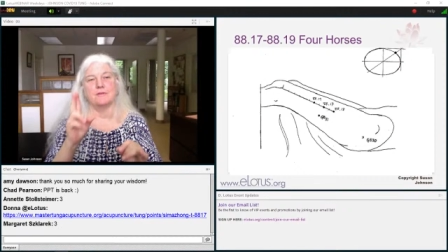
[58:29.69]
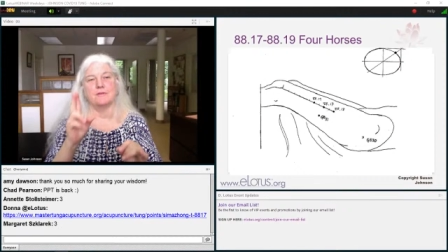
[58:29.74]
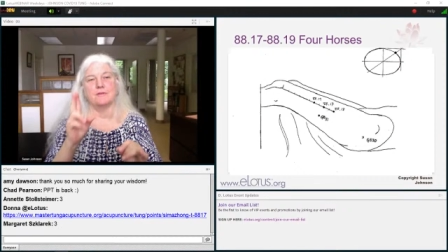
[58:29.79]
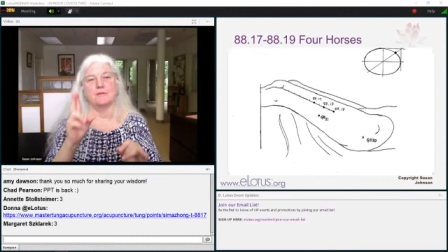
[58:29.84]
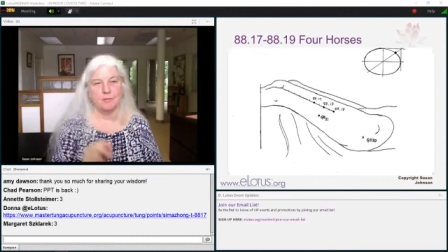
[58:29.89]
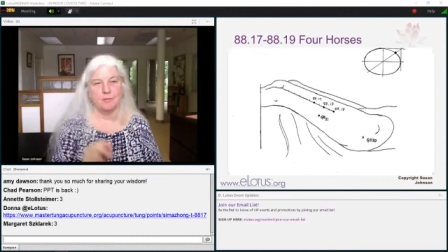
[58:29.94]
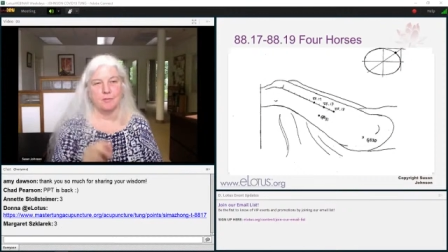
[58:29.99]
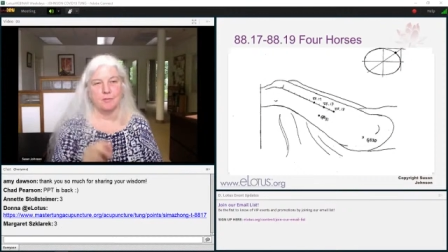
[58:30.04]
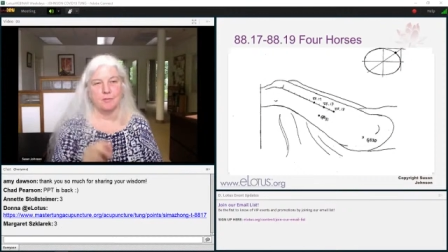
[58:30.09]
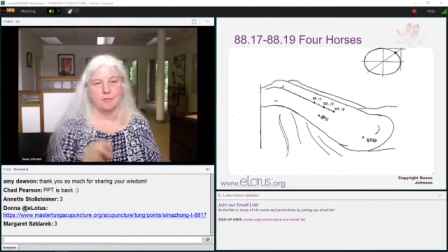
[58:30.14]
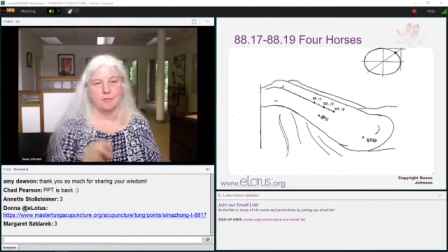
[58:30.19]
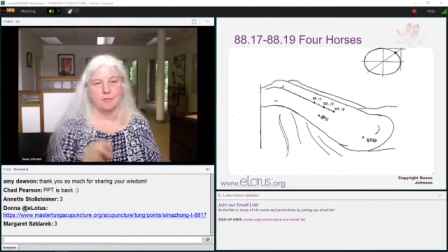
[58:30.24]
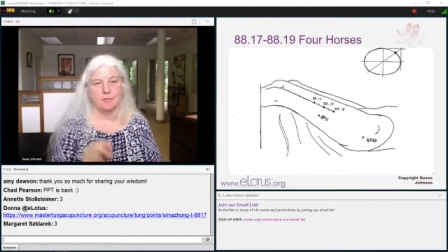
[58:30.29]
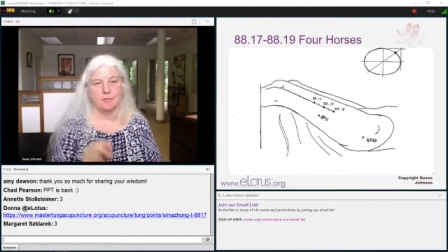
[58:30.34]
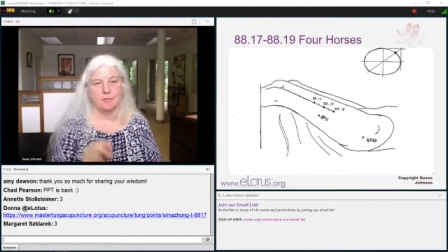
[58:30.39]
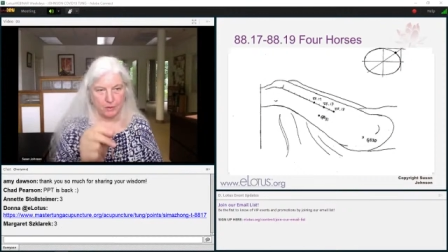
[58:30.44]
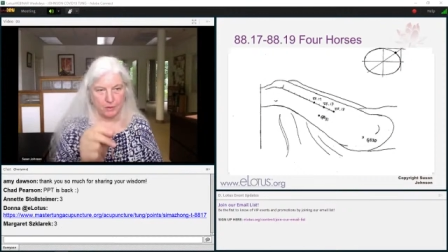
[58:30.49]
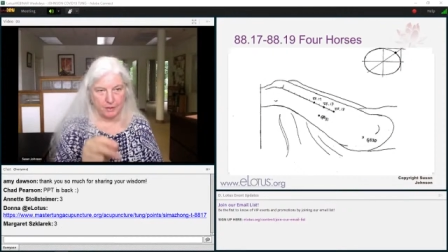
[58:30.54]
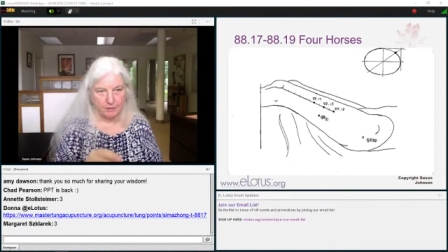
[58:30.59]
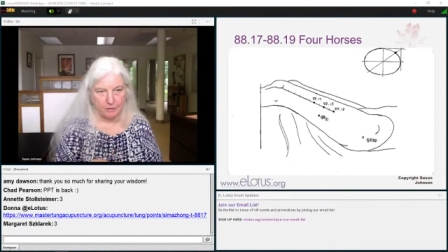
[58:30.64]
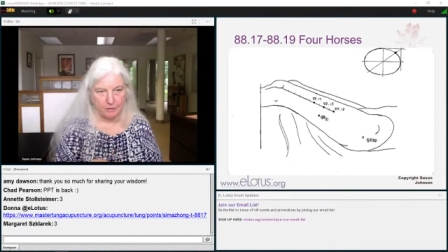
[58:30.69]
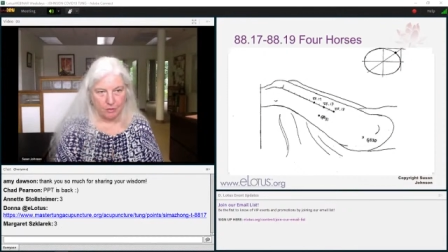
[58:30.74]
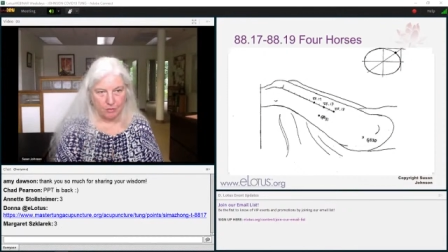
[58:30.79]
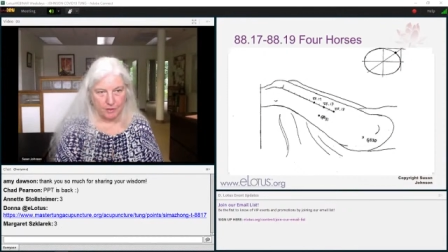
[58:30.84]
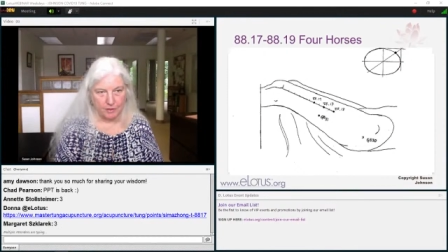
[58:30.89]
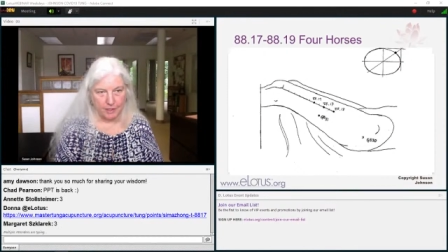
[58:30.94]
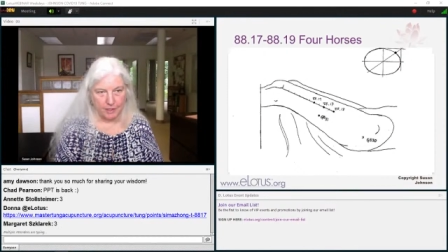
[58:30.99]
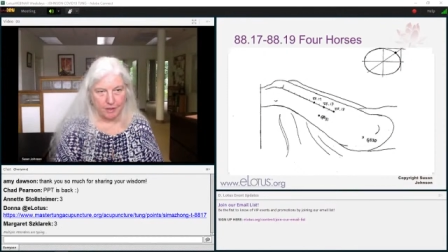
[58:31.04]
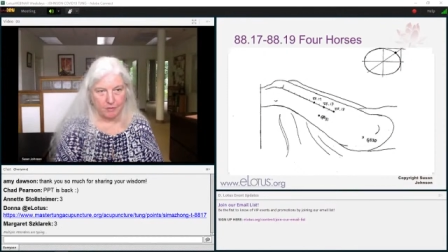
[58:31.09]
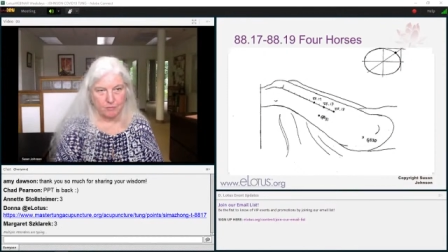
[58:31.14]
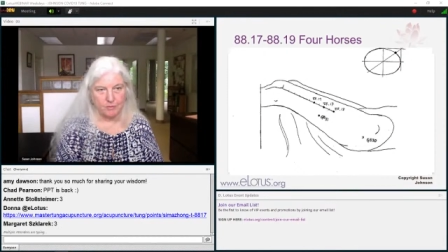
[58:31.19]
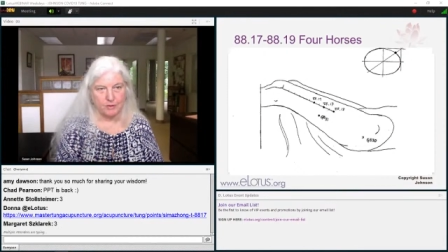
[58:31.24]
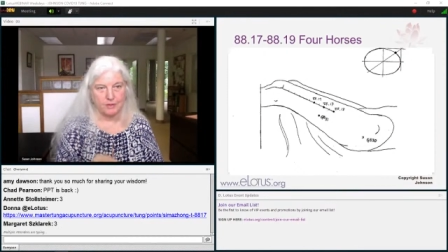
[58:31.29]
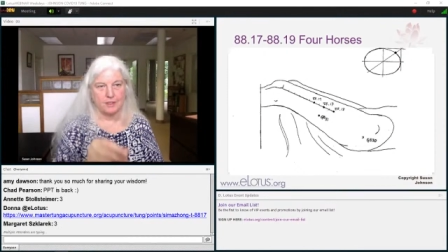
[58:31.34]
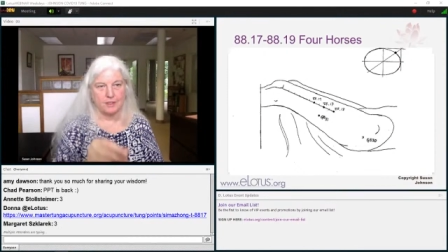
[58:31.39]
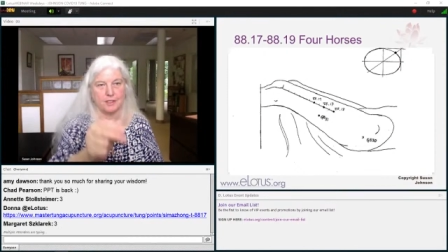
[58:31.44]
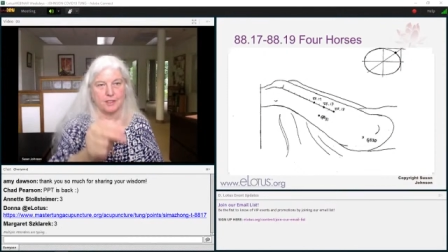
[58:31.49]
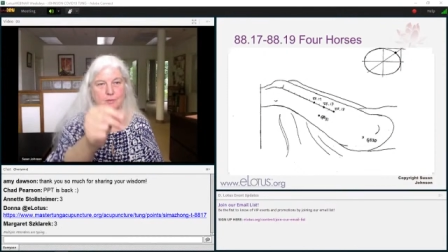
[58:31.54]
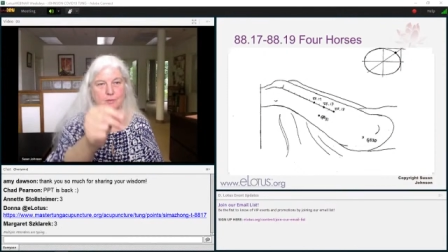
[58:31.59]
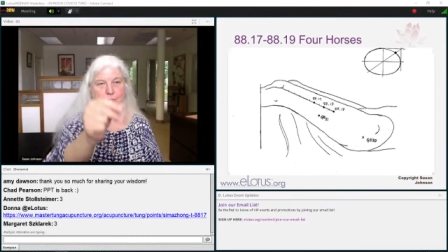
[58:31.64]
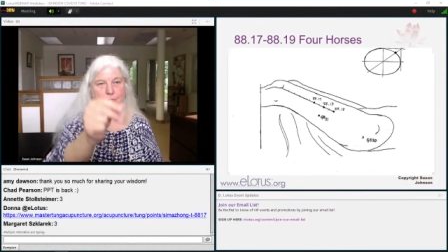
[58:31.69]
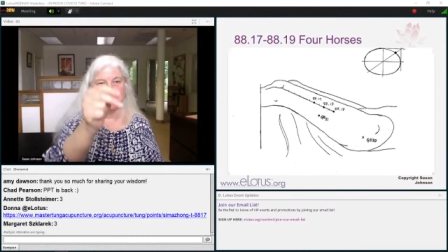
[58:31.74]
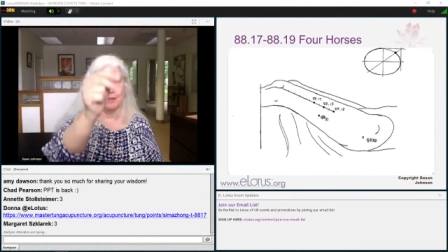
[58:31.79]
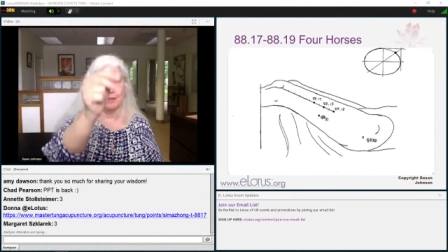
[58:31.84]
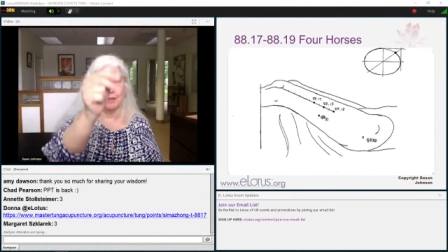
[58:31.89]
You can even put it, go down with it and bring